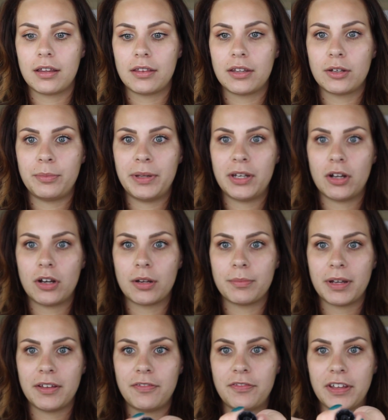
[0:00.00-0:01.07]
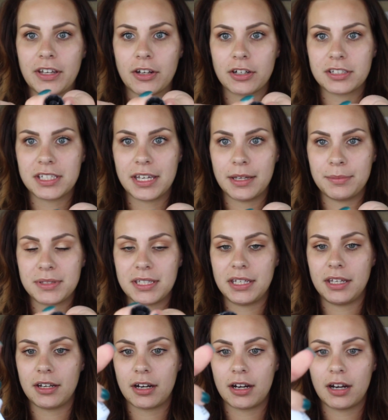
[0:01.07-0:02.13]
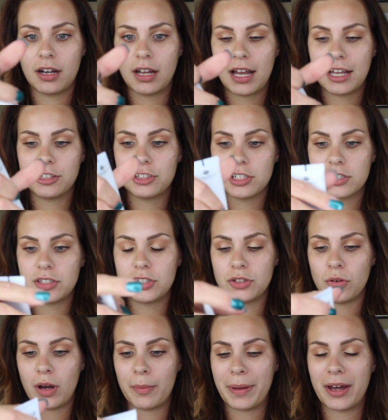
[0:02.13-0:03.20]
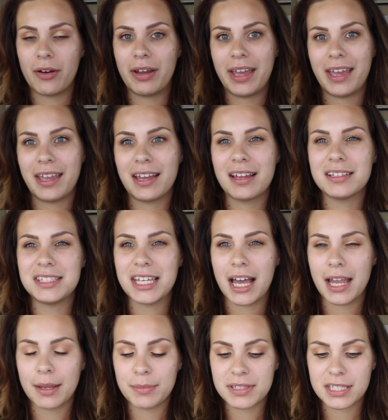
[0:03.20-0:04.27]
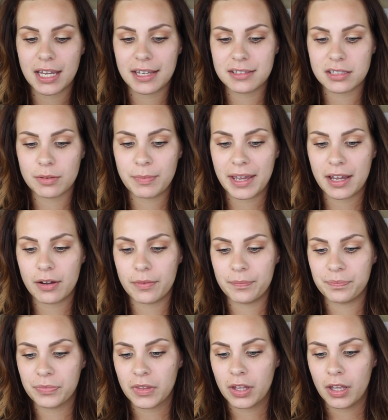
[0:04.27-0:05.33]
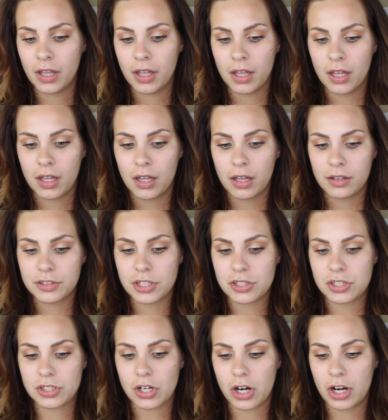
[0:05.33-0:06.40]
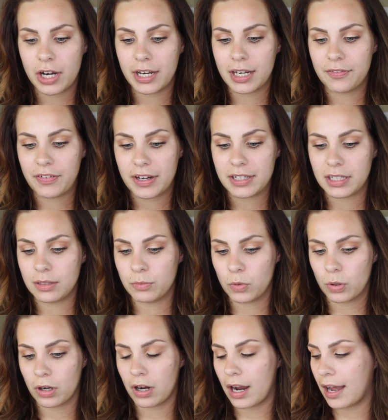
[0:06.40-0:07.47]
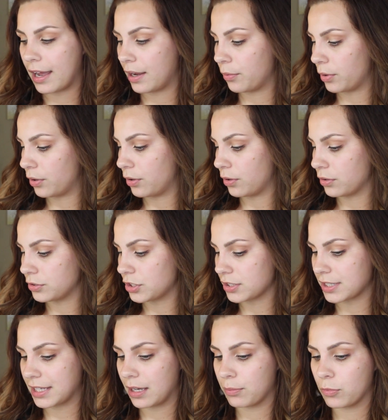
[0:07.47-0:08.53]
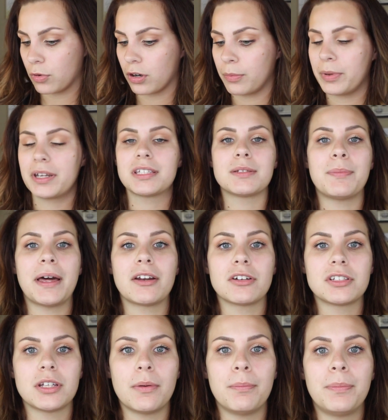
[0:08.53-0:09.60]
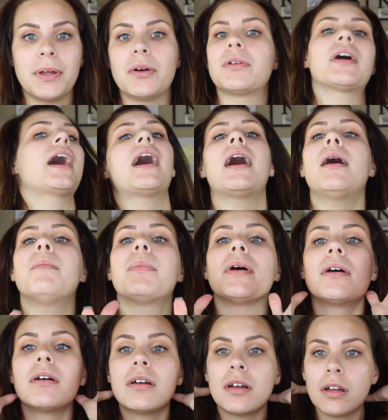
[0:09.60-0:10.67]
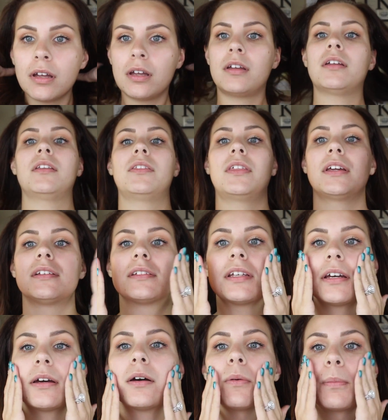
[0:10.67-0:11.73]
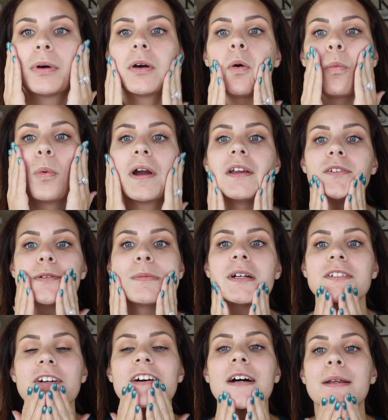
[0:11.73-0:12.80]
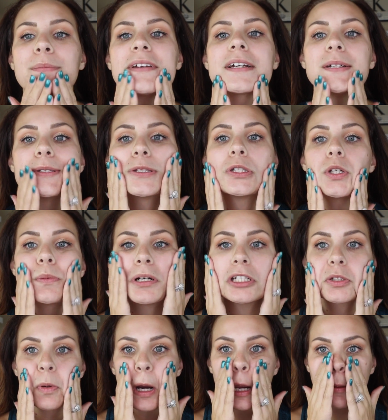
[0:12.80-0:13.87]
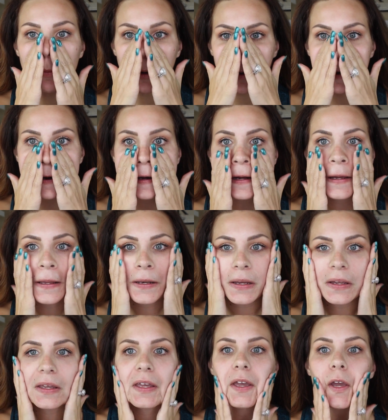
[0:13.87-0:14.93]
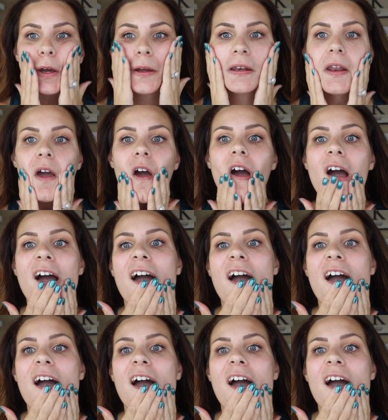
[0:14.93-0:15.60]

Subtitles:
little bit on my fingertips here. I just do about a dime-sized amount to start, and if I need more, I will just get more, but it's better to build up than to put way too much on, because too much primer on can